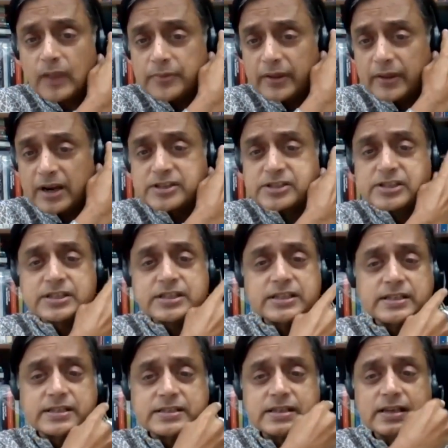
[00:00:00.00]
There are
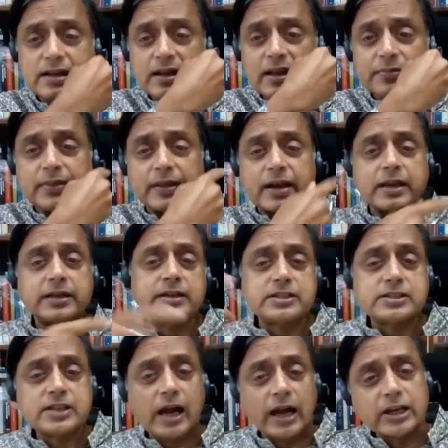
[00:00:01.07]
cities that are
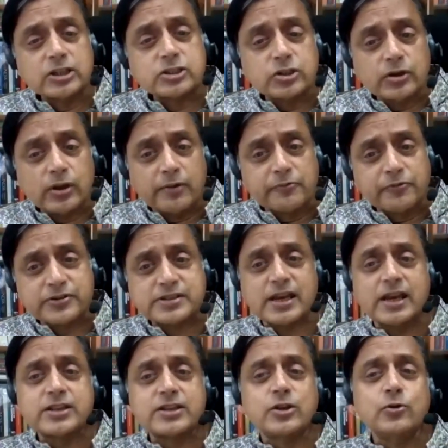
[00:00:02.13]
designed to
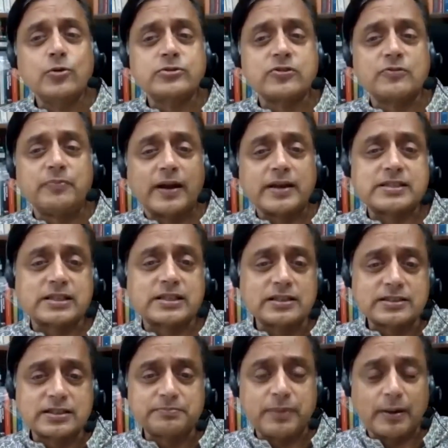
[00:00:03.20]
emphasize the use of
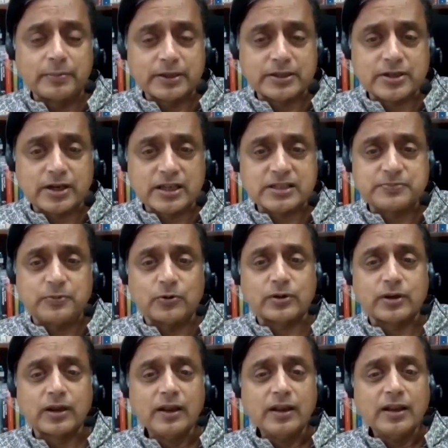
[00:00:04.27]
bicycles and public transport.
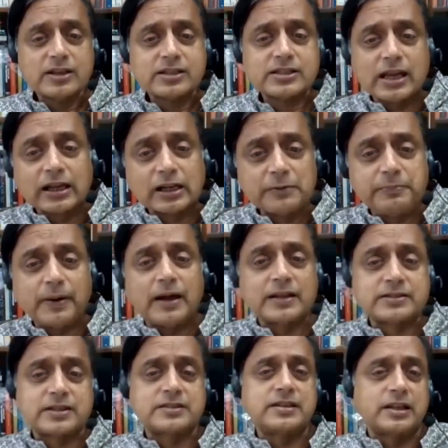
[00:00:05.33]
Cycle
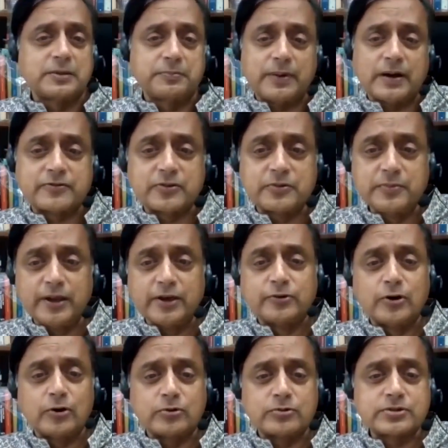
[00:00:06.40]
paths are set apart from main
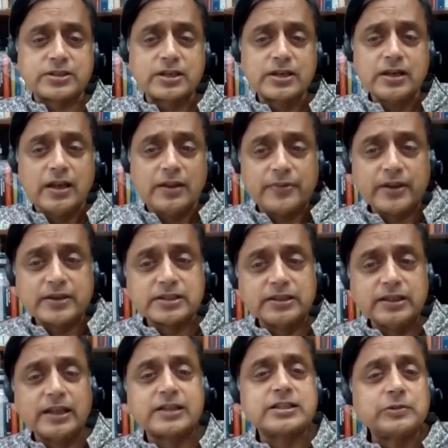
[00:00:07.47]
roads. There's a
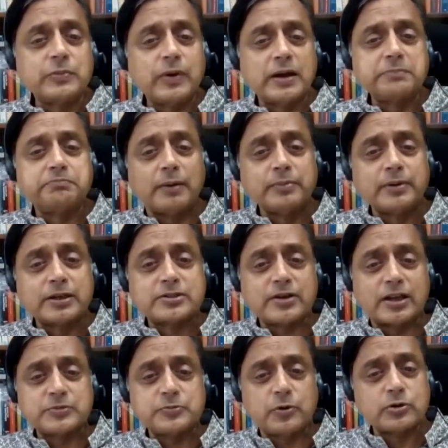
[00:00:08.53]
nationwide public
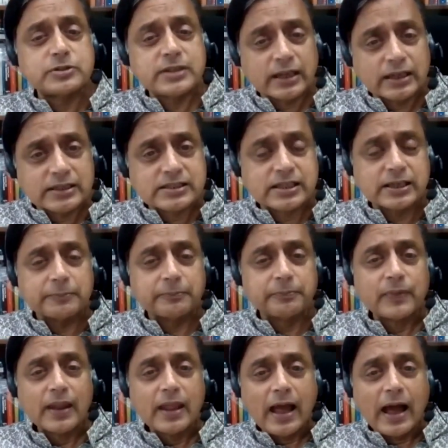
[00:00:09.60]
transport ticket scheme.
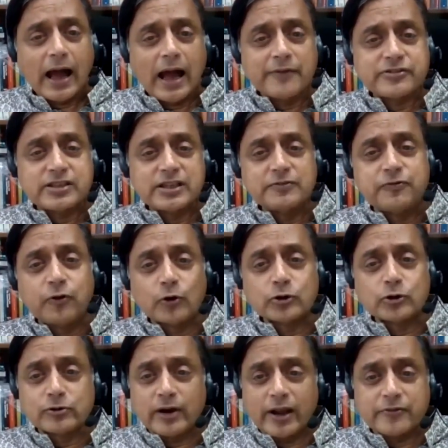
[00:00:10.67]
I've seen
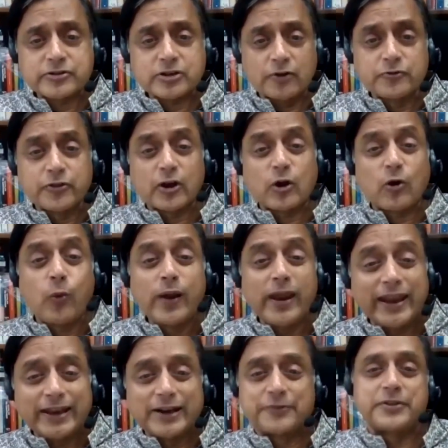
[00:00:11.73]
photographs of the
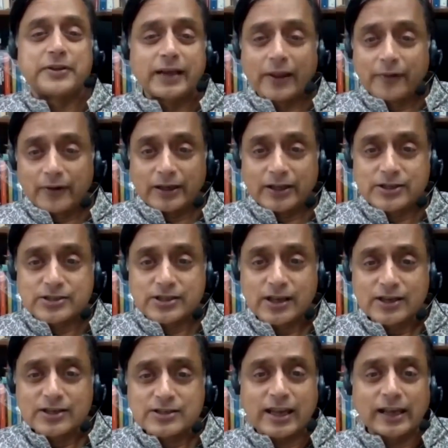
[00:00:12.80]
Queen of the Netherlands
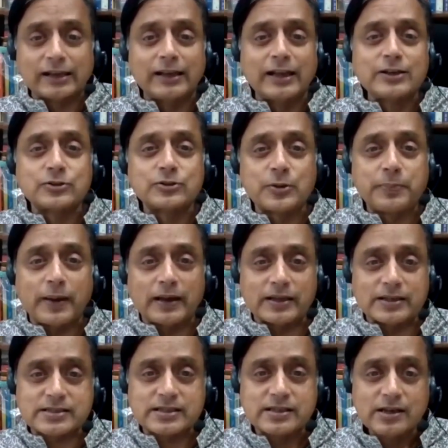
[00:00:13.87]
cycling to the
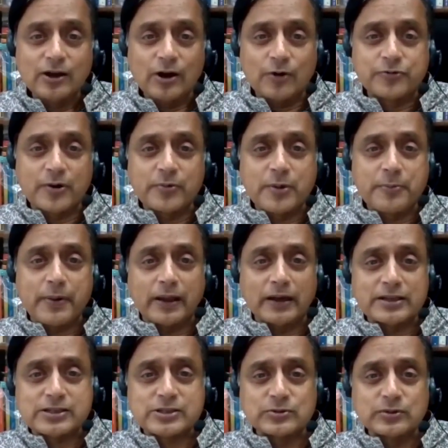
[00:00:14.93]
palace or from the
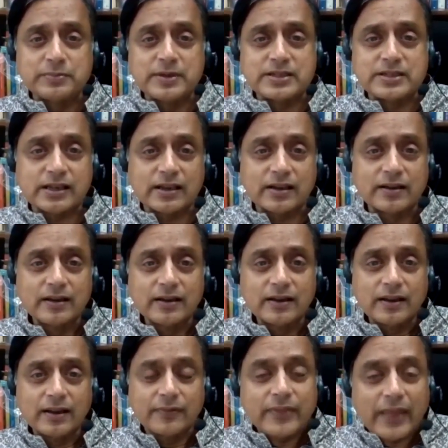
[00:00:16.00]
palace to a meeting.
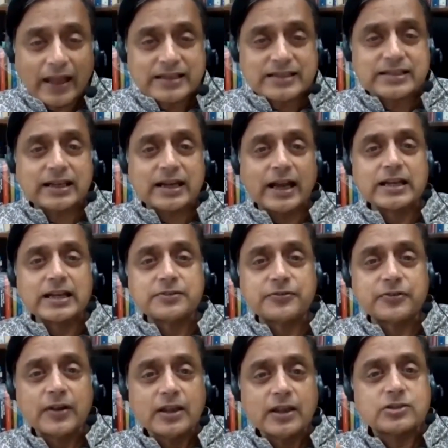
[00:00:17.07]
That's the kind
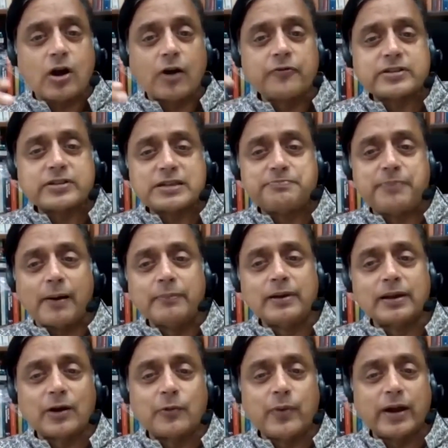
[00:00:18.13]
of, so obviously
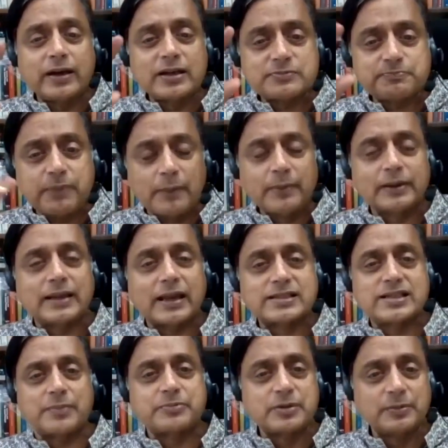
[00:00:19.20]
public awareness, public
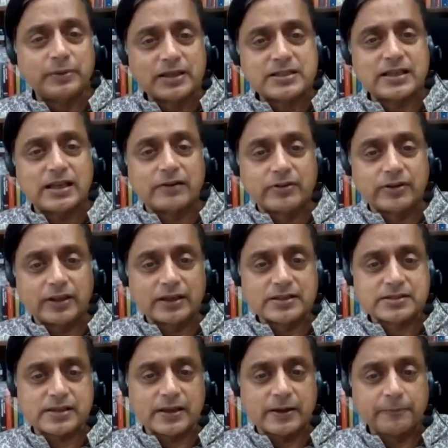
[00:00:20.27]
acceptability, everything
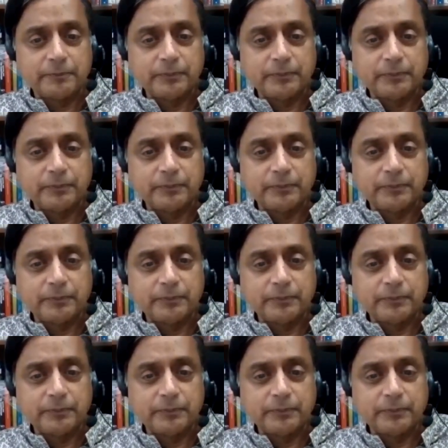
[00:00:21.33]
is there.